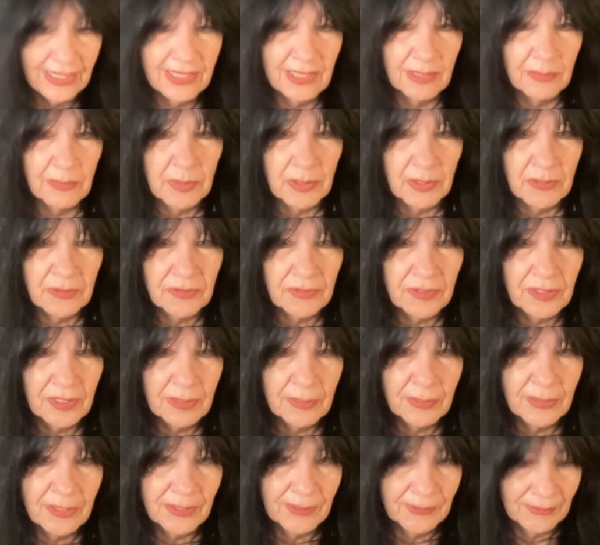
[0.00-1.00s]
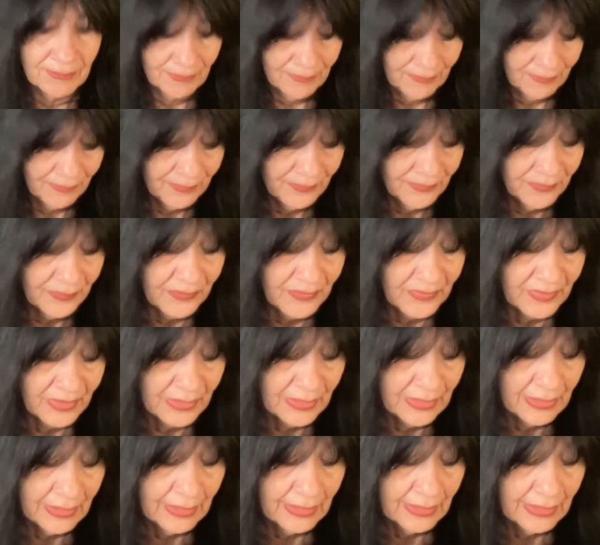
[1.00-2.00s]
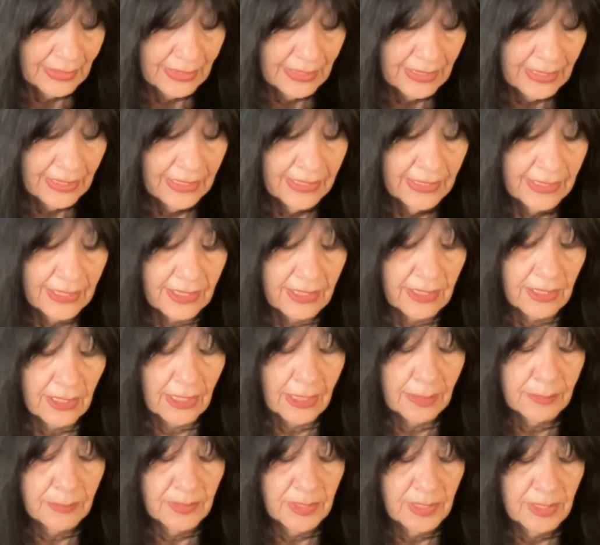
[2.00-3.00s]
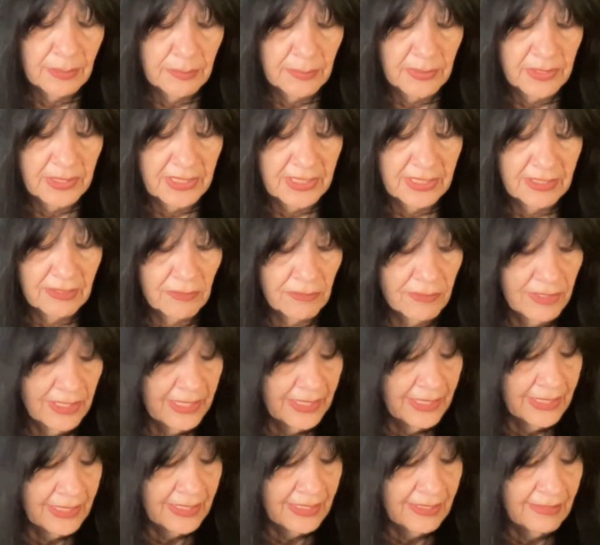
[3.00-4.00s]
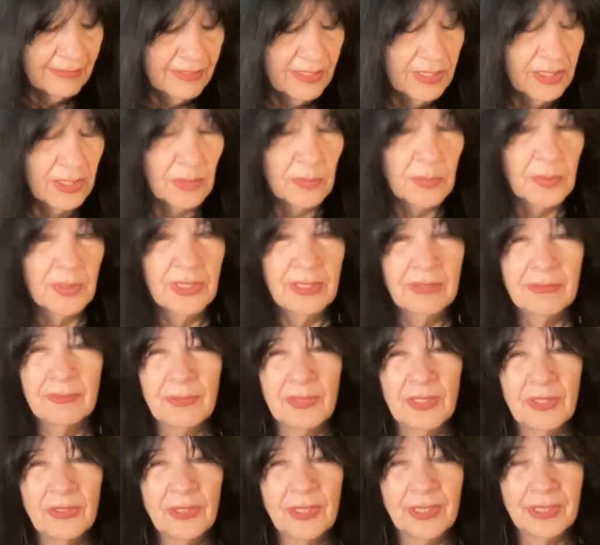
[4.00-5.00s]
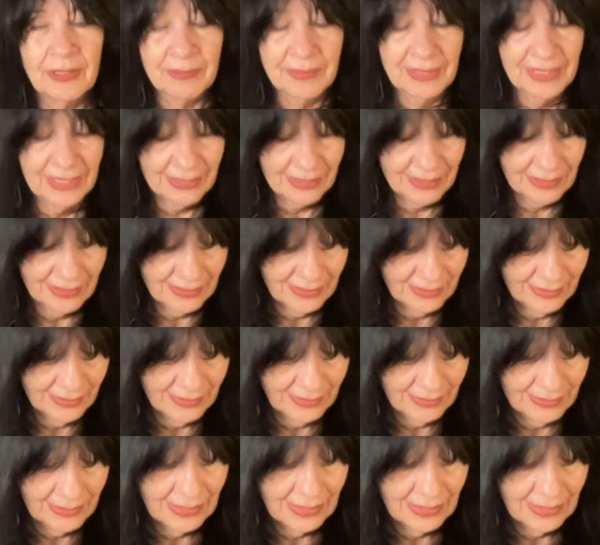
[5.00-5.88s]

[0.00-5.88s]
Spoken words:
as a performer in the omnipotent wake of the supreme music maker.